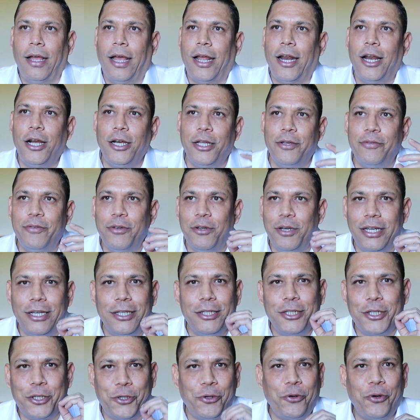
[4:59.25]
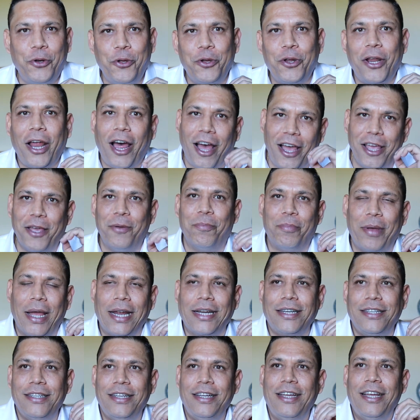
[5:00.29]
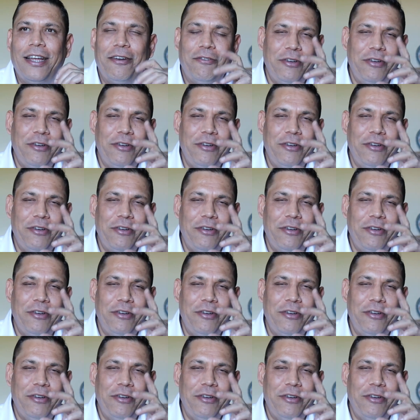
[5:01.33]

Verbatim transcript: And I'll give you a little story on high impact.